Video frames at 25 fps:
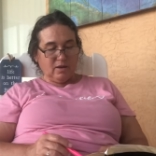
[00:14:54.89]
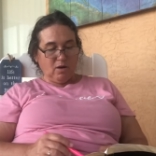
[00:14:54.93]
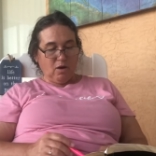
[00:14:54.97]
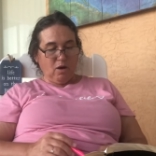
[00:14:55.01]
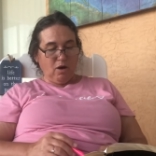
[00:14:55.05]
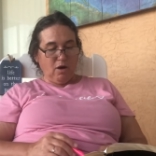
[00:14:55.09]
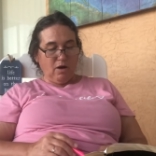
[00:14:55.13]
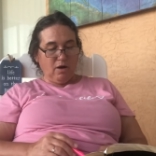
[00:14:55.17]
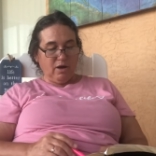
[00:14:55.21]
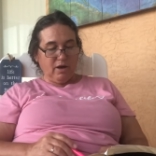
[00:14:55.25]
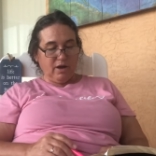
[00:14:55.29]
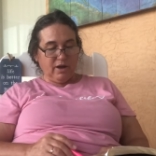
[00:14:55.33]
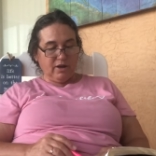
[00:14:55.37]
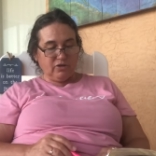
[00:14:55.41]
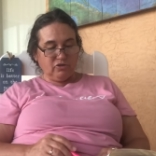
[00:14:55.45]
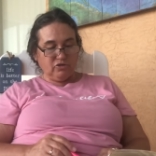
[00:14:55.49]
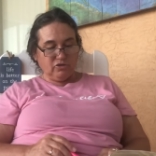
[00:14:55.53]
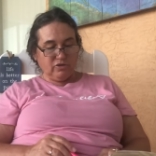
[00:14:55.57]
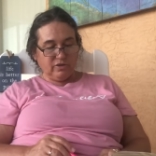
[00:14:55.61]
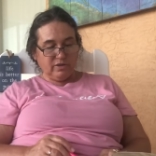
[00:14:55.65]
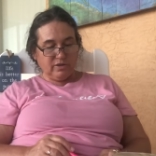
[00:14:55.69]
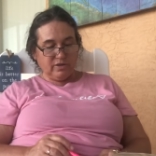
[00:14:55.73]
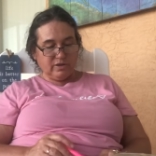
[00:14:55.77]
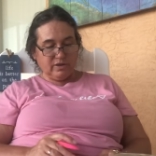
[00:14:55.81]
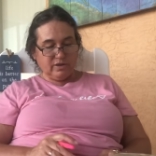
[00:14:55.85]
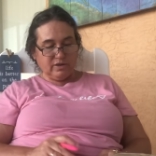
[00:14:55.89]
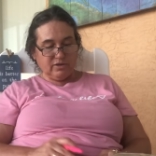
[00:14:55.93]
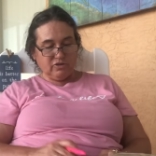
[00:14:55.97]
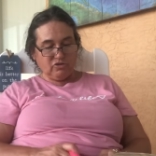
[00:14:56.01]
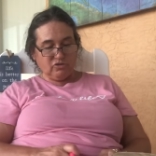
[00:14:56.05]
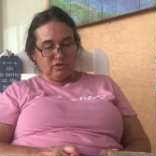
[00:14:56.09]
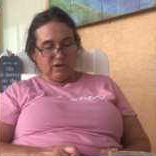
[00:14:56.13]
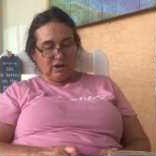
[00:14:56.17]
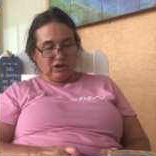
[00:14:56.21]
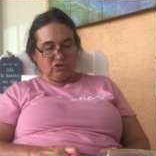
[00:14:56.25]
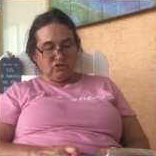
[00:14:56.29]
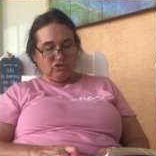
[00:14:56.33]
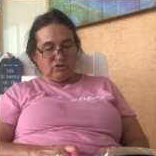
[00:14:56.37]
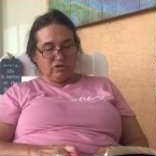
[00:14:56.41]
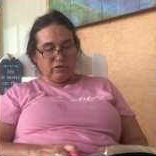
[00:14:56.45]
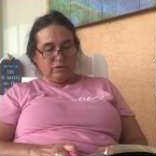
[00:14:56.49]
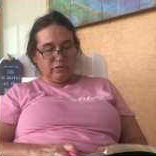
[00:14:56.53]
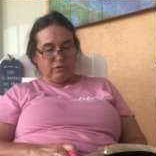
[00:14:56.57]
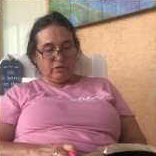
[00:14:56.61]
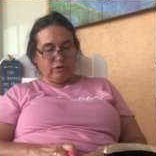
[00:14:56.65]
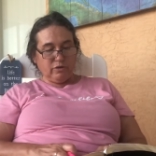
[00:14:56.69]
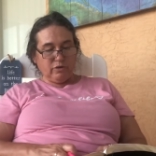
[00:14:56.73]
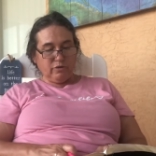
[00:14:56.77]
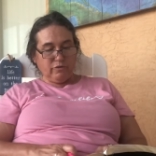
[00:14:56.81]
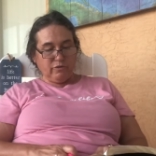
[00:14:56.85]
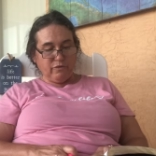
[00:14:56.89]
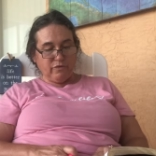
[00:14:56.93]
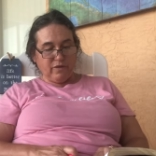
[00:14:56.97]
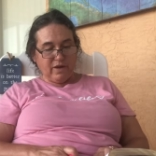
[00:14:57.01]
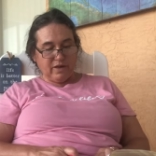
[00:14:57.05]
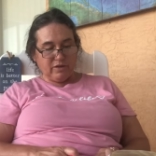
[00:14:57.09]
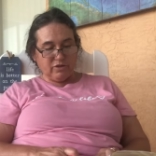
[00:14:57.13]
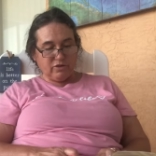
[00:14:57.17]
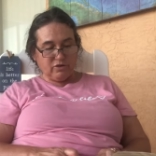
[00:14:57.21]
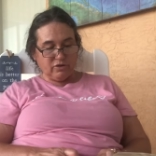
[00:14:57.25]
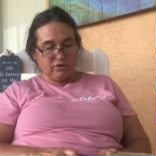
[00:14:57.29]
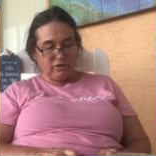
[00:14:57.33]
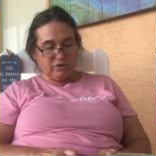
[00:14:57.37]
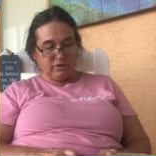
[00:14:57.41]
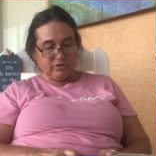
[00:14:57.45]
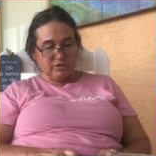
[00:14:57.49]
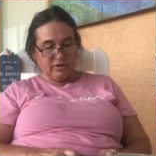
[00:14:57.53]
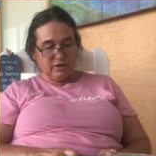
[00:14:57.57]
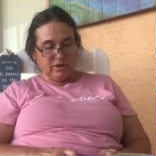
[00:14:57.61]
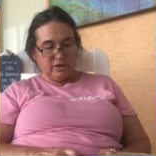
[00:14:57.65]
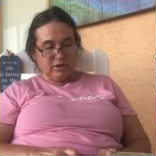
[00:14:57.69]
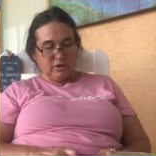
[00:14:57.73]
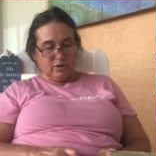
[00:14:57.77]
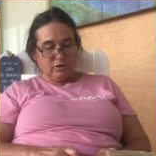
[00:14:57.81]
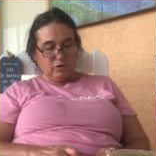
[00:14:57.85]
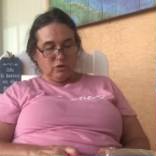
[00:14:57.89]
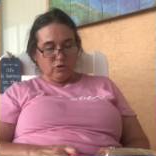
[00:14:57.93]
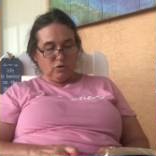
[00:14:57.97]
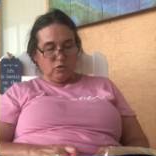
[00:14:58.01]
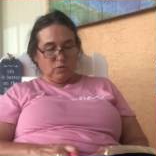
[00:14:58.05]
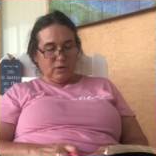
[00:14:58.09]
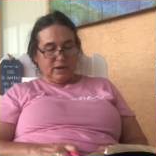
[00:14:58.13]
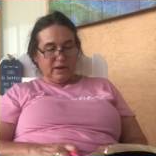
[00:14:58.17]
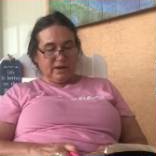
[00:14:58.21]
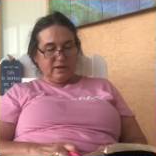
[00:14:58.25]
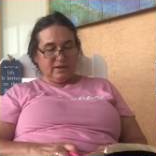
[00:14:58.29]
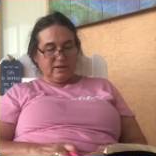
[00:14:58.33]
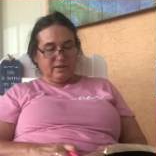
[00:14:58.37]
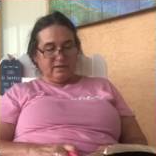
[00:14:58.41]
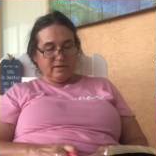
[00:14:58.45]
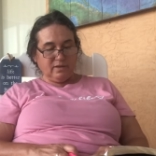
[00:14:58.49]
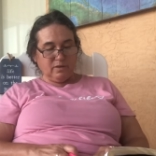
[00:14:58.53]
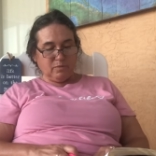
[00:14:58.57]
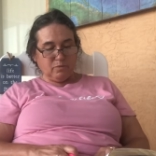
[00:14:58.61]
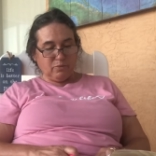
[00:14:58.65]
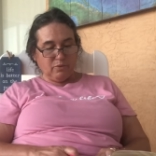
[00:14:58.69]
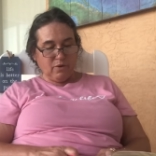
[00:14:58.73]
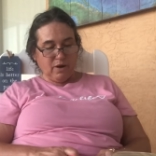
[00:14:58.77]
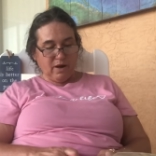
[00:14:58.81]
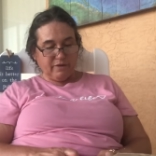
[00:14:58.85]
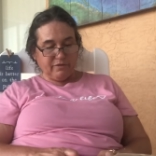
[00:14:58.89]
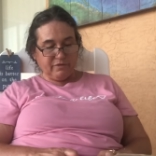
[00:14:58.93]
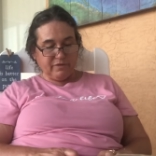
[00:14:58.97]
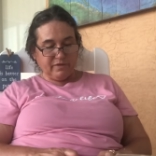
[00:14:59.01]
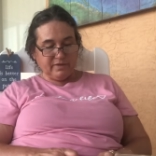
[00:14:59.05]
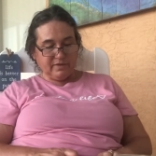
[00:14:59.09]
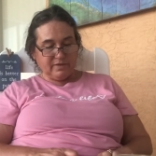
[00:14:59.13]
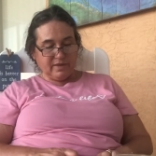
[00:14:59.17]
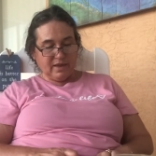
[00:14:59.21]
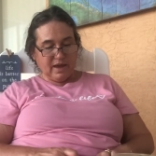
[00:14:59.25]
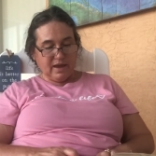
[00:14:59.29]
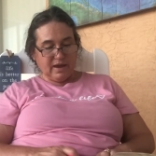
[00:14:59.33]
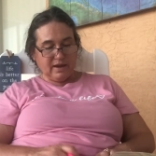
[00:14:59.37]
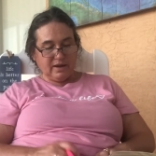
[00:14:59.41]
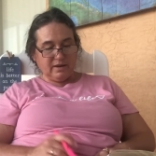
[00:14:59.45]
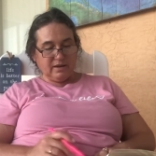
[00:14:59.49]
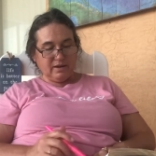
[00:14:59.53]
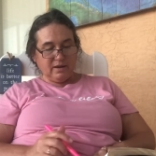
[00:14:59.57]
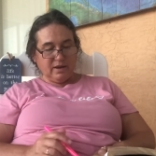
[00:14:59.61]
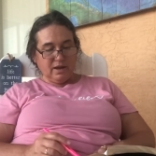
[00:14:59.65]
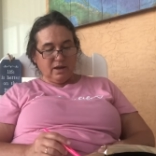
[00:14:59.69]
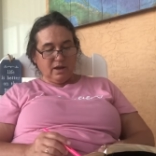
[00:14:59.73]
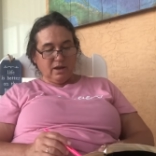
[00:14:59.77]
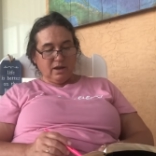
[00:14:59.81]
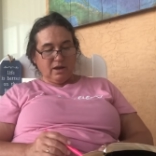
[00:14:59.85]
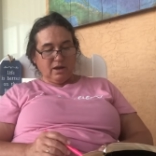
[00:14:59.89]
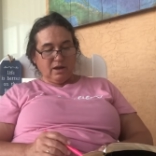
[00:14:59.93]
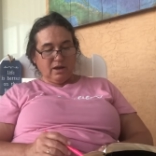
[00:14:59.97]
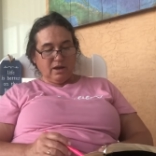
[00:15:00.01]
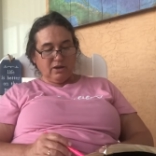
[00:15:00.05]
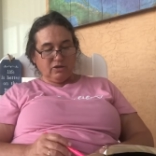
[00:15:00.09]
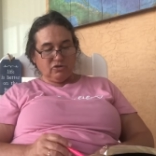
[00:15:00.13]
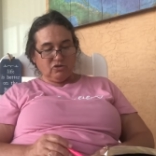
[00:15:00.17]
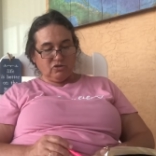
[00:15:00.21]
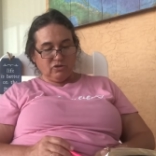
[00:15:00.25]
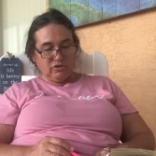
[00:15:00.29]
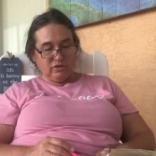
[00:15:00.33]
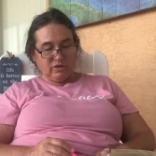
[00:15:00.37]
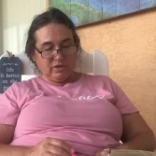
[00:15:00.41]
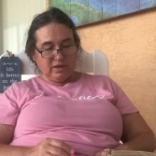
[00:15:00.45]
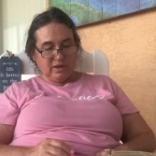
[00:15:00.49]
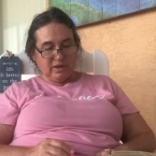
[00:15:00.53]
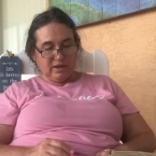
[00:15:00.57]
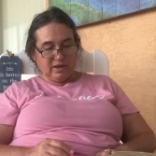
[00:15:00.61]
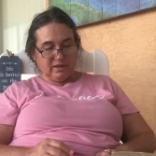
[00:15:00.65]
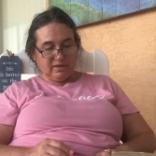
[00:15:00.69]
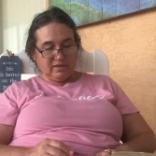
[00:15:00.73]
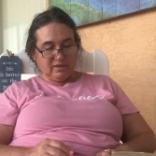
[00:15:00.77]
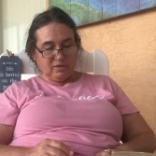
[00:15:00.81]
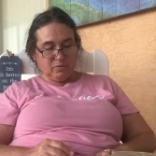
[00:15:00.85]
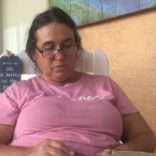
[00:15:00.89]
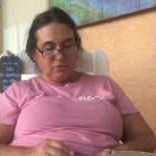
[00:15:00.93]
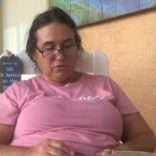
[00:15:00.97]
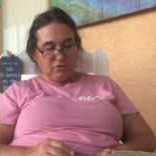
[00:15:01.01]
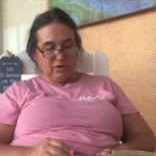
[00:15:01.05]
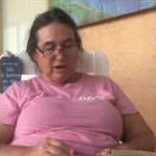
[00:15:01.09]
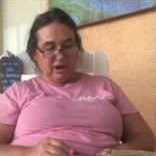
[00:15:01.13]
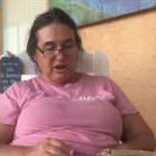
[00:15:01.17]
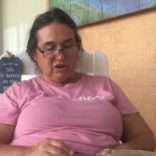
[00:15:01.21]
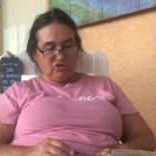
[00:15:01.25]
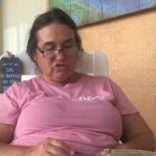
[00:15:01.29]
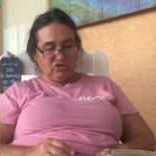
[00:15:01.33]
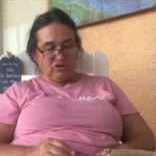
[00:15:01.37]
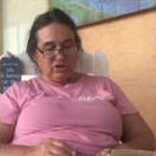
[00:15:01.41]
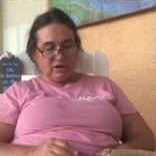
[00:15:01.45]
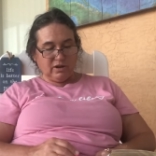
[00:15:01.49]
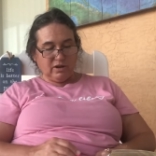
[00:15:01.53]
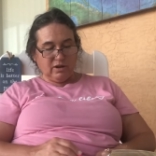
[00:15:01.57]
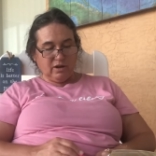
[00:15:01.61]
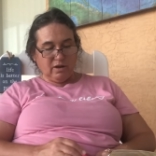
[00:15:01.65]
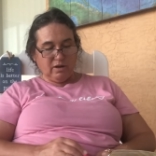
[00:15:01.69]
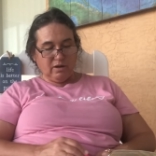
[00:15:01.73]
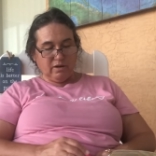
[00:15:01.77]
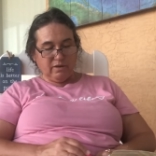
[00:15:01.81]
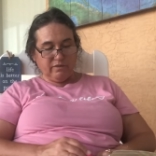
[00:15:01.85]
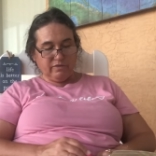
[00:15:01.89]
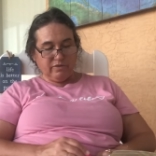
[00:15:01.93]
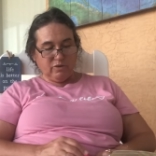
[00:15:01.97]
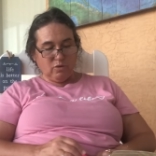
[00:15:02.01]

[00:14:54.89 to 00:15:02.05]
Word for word: uh, under the direction of their father, who witnessed and prophesied under the inspiration of the